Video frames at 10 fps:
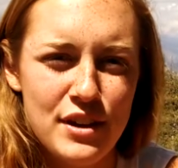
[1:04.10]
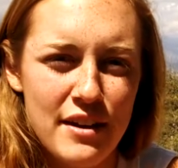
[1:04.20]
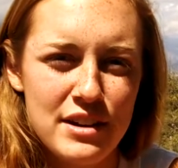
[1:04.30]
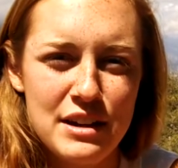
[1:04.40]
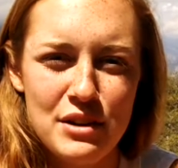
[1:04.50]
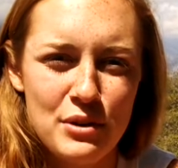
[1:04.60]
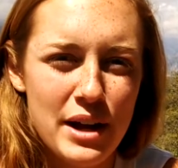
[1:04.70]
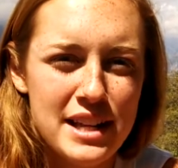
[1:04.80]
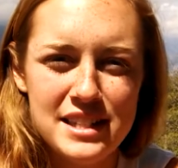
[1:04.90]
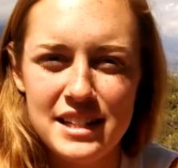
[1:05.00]
if you have any
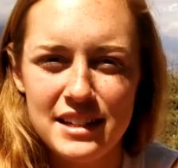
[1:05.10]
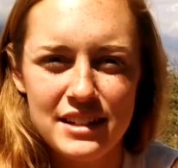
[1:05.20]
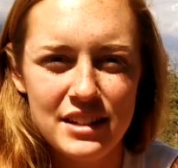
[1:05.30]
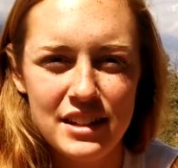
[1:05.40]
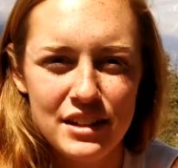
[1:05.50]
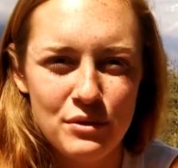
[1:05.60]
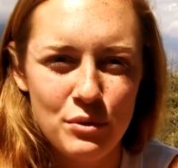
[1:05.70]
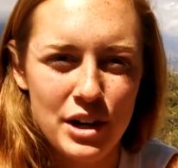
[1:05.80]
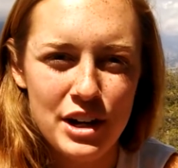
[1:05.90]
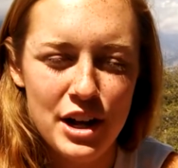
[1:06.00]
requests and
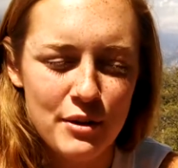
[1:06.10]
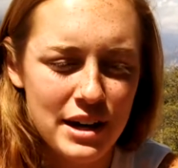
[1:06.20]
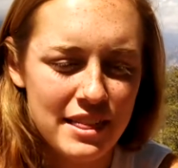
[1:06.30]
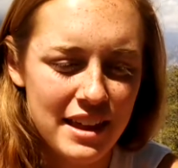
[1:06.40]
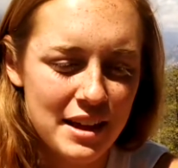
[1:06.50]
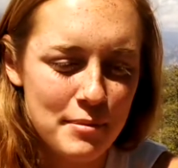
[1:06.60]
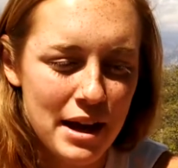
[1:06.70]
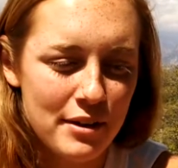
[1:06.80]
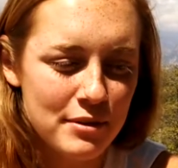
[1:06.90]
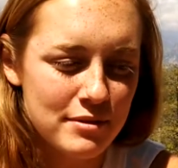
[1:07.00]
want to know anything
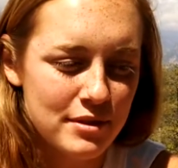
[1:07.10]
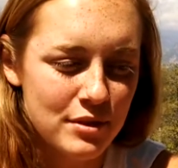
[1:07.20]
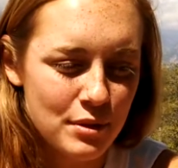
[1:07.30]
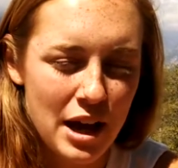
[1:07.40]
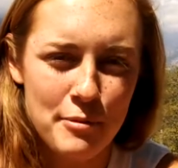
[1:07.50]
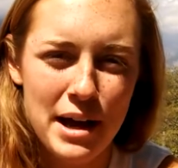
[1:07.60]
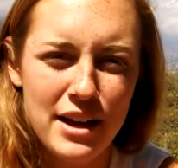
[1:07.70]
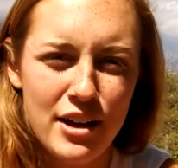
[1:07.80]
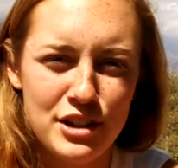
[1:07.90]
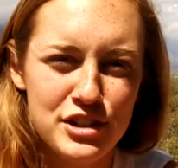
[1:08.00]
about how my
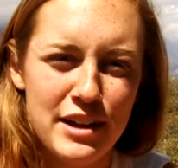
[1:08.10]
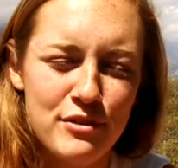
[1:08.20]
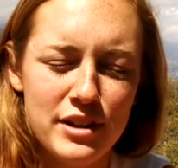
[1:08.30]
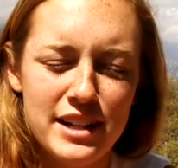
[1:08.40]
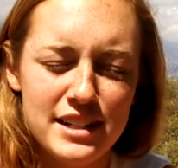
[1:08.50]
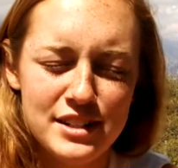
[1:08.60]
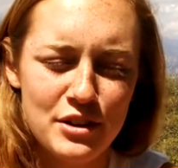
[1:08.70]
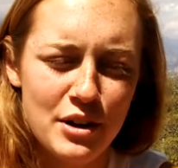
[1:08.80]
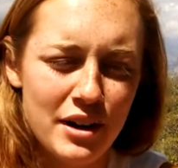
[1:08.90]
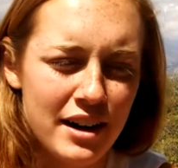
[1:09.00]
college life was
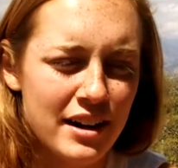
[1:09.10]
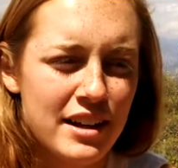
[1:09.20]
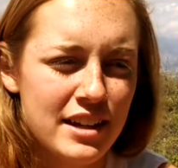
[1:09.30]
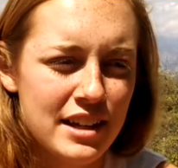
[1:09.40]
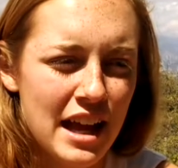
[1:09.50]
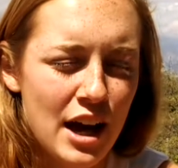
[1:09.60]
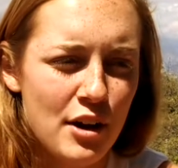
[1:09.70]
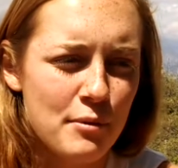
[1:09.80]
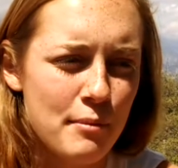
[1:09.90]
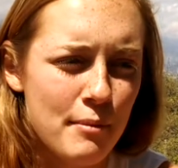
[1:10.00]
or
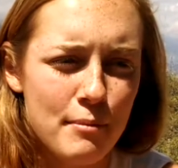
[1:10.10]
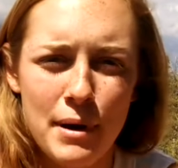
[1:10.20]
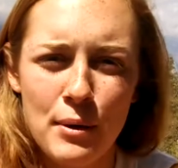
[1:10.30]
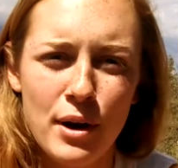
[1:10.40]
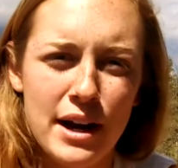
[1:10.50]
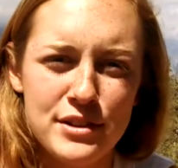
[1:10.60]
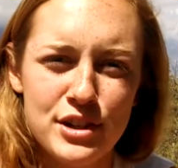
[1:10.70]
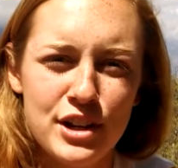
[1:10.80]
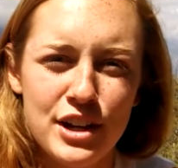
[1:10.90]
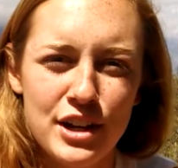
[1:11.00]
how my workouts
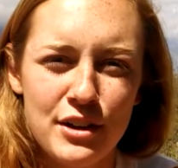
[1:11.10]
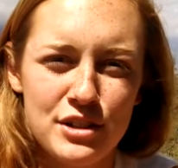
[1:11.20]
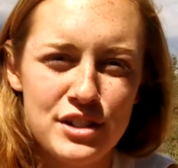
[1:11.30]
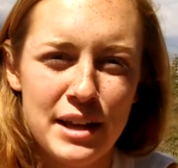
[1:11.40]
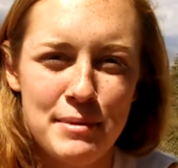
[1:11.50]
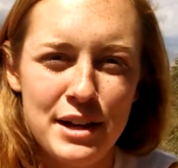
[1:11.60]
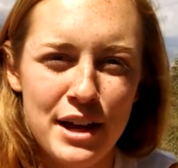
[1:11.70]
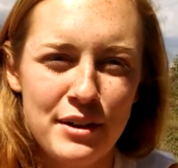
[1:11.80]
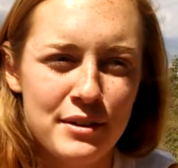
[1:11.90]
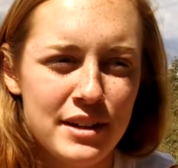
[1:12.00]
are going to go, just let me
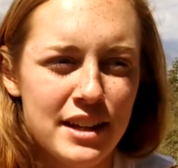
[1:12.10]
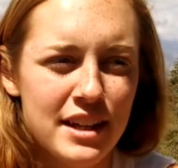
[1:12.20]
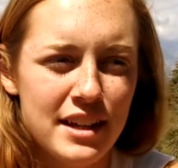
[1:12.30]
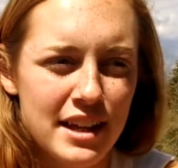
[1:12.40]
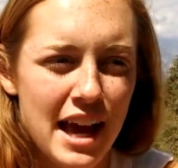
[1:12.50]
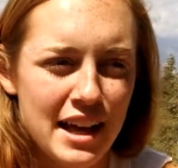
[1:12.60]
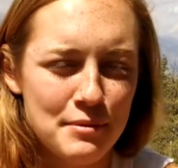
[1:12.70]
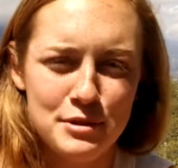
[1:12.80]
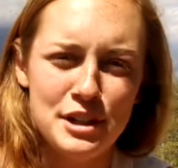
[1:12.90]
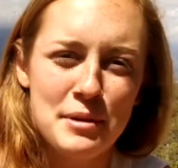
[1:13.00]
know. Yeah,
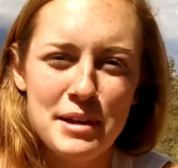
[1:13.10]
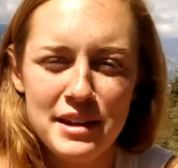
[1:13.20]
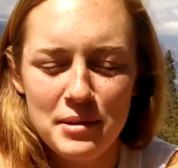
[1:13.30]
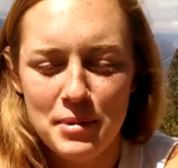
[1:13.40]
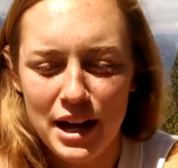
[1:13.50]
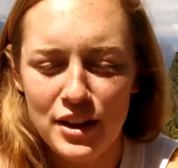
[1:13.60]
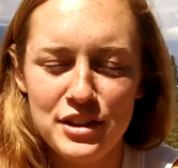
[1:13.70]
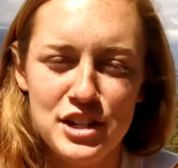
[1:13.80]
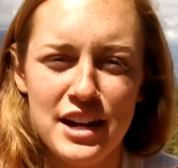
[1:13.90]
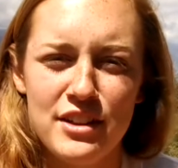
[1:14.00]
I'm going to be back on the
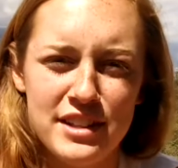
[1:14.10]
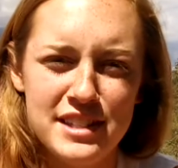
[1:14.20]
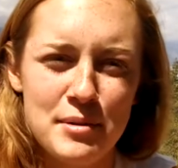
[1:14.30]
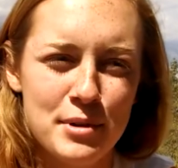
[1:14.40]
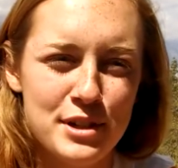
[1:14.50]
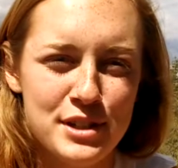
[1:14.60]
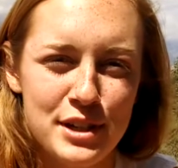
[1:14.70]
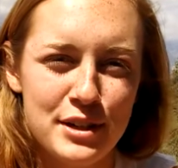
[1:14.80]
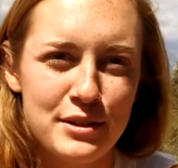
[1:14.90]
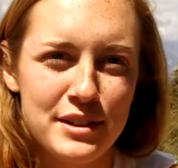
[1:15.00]
channel this summer,
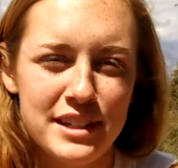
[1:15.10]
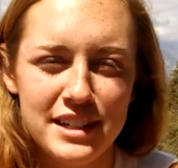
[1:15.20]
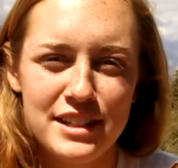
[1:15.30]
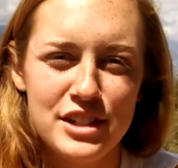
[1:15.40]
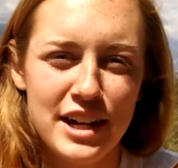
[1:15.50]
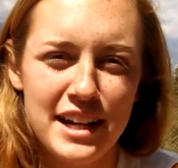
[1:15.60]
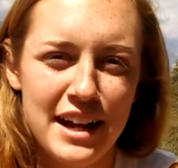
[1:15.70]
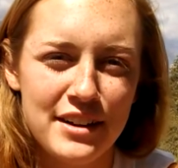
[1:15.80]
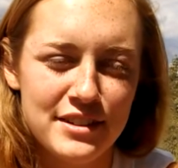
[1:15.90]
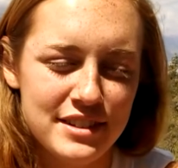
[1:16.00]
so check it
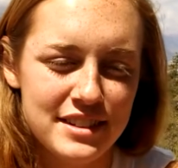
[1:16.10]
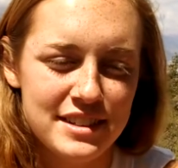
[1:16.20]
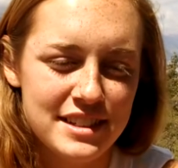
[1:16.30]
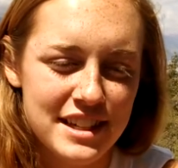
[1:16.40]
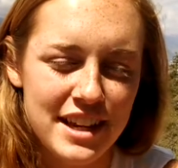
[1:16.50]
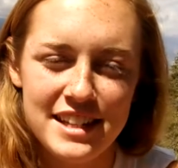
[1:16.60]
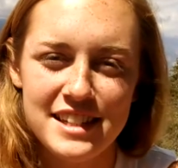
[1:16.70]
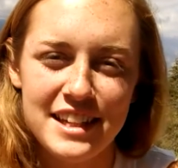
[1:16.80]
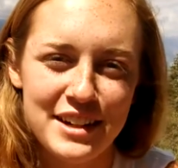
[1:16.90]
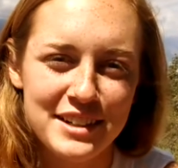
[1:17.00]
out. See you guys
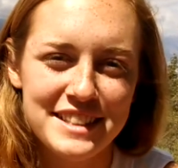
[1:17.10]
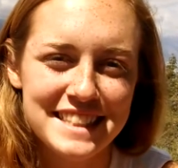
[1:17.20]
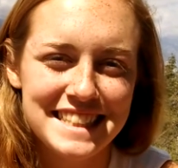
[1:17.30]
later.